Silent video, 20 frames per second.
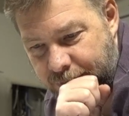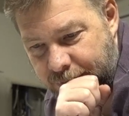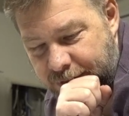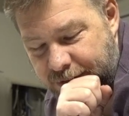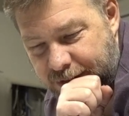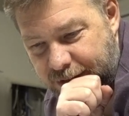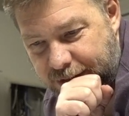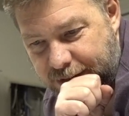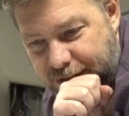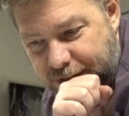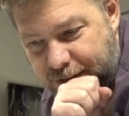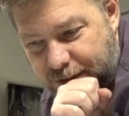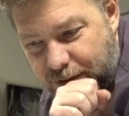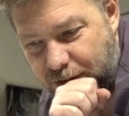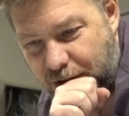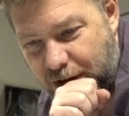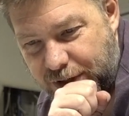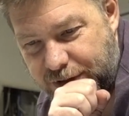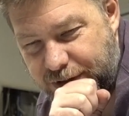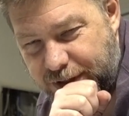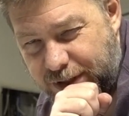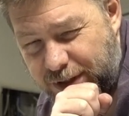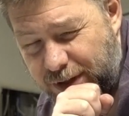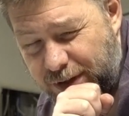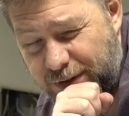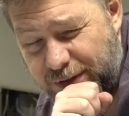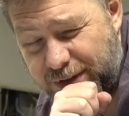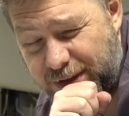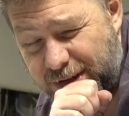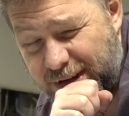Since the auction
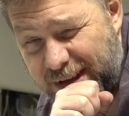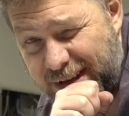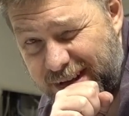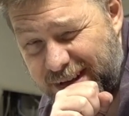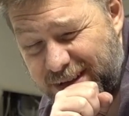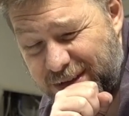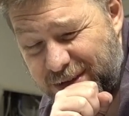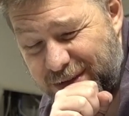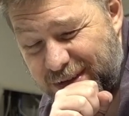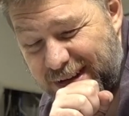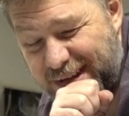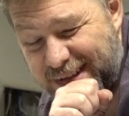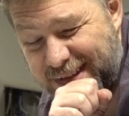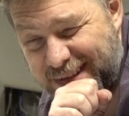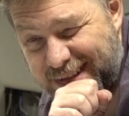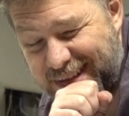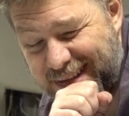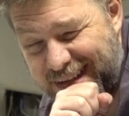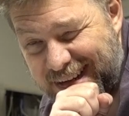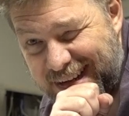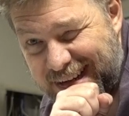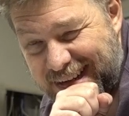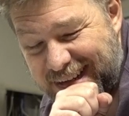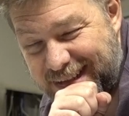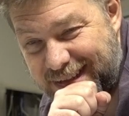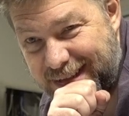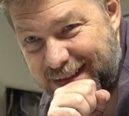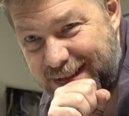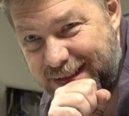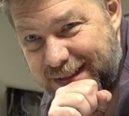closed in, I think,
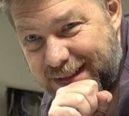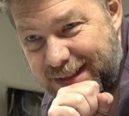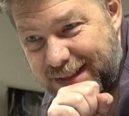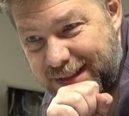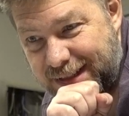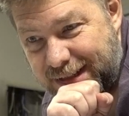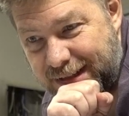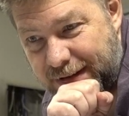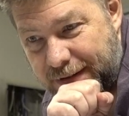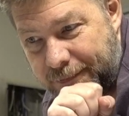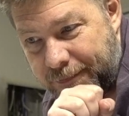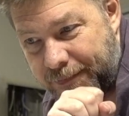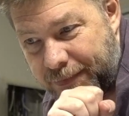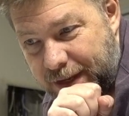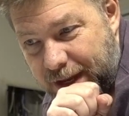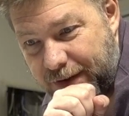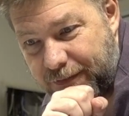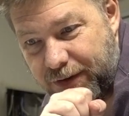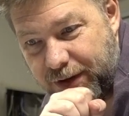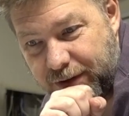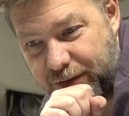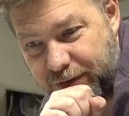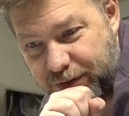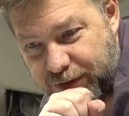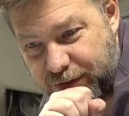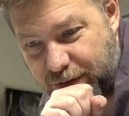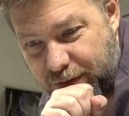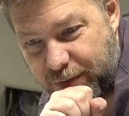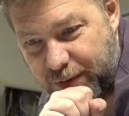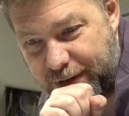2008, I figured there's
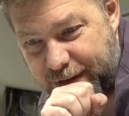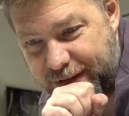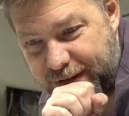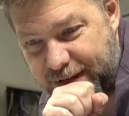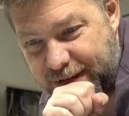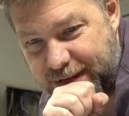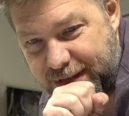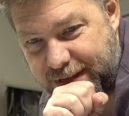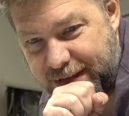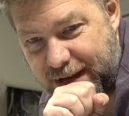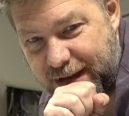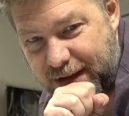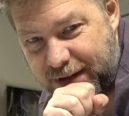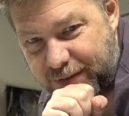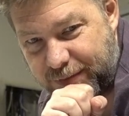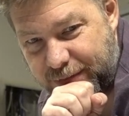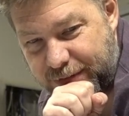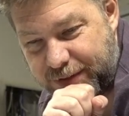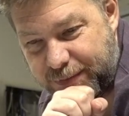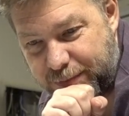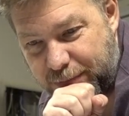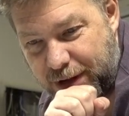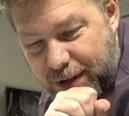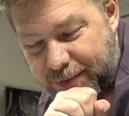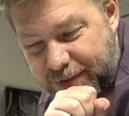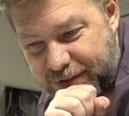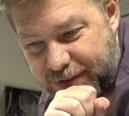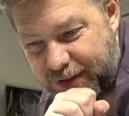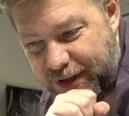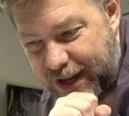no way that this guy would
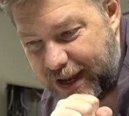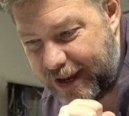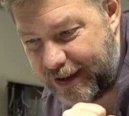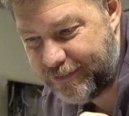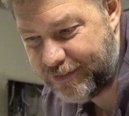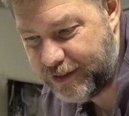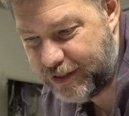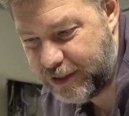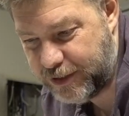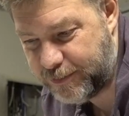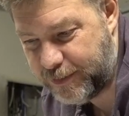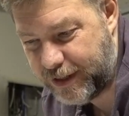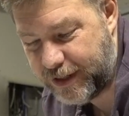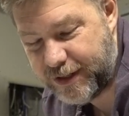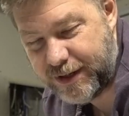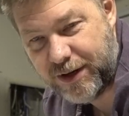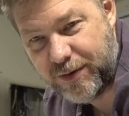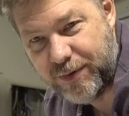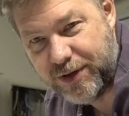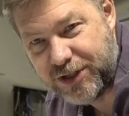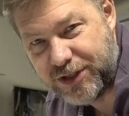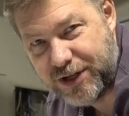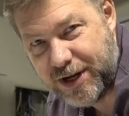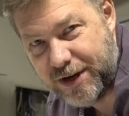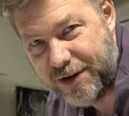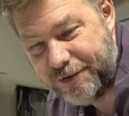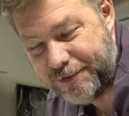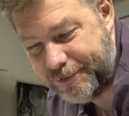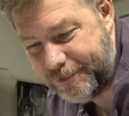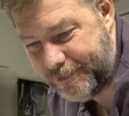probably still have these, but I reached
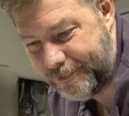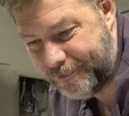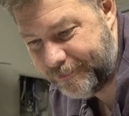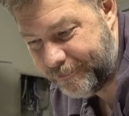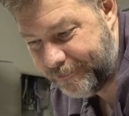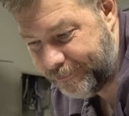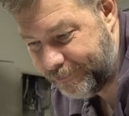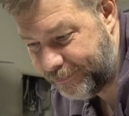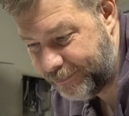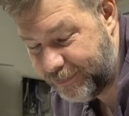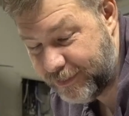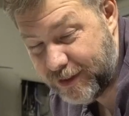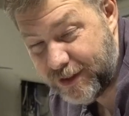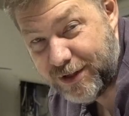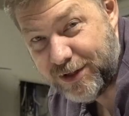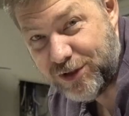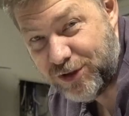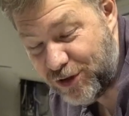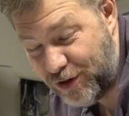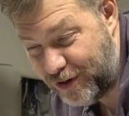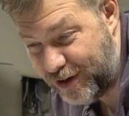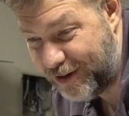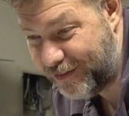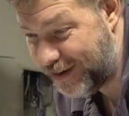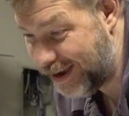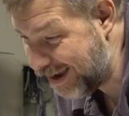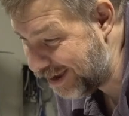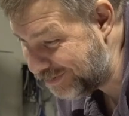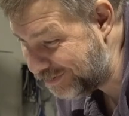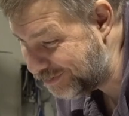out. Sure enough,
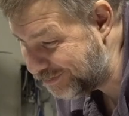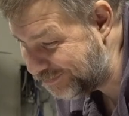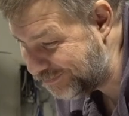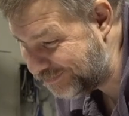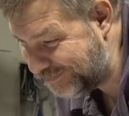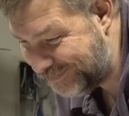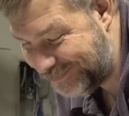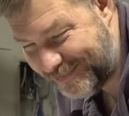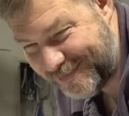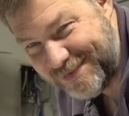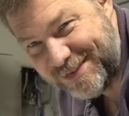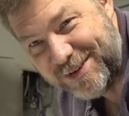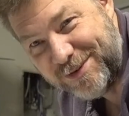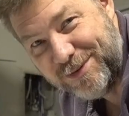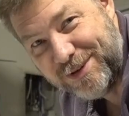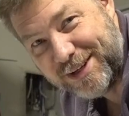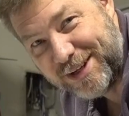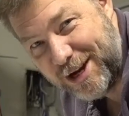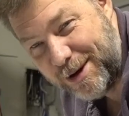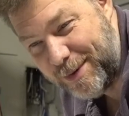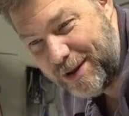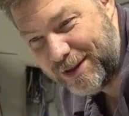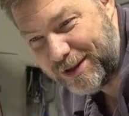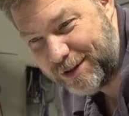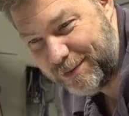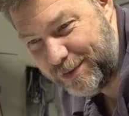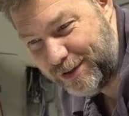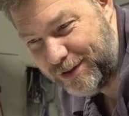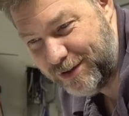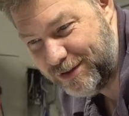had them. Didn't really care about
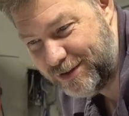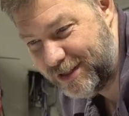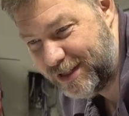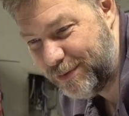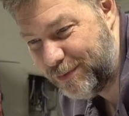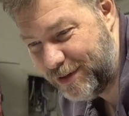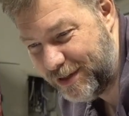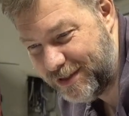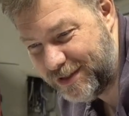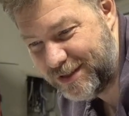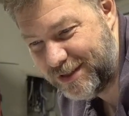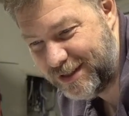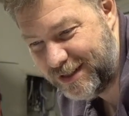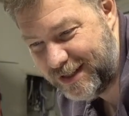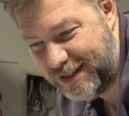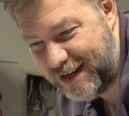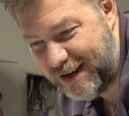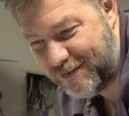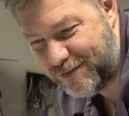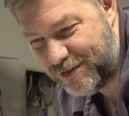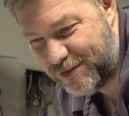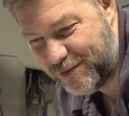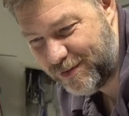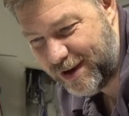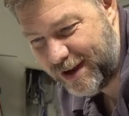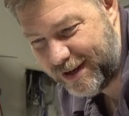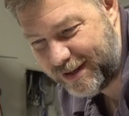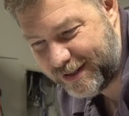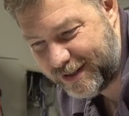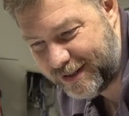the computers. He was indeed after the
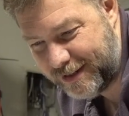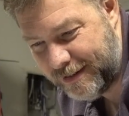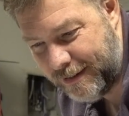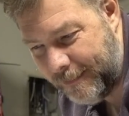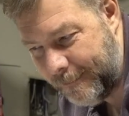rack.